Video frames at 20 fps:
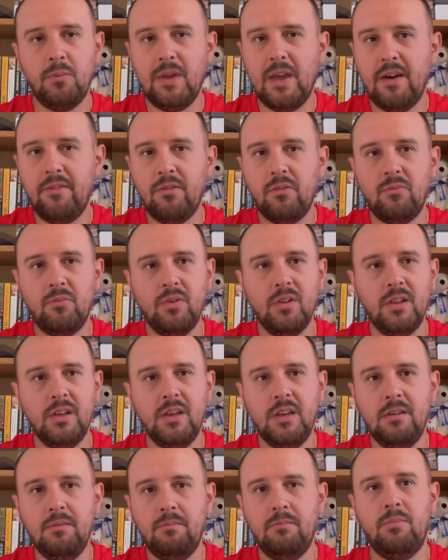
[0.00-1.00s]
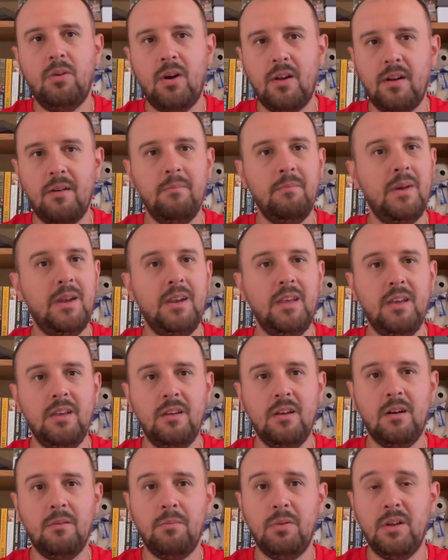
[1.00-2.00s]
We haven't really brought up many
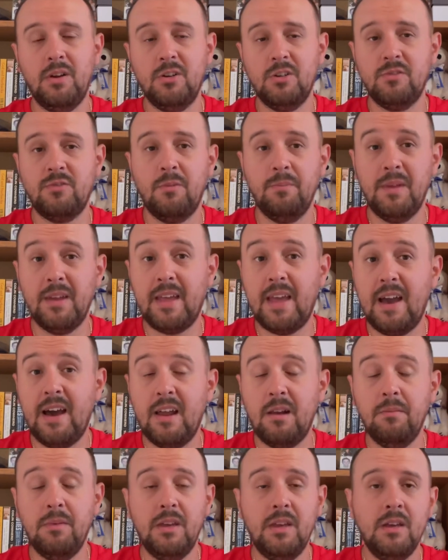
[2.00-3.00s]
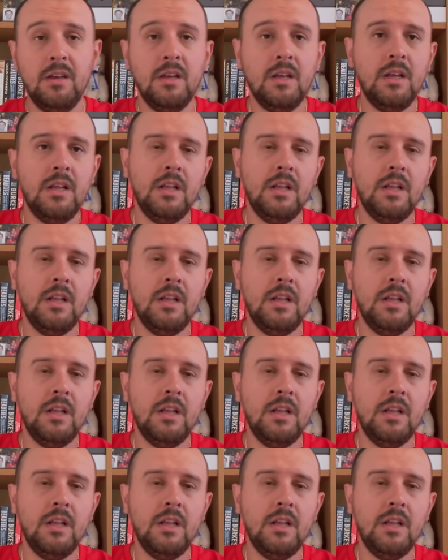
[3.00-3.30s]
young players from the academy.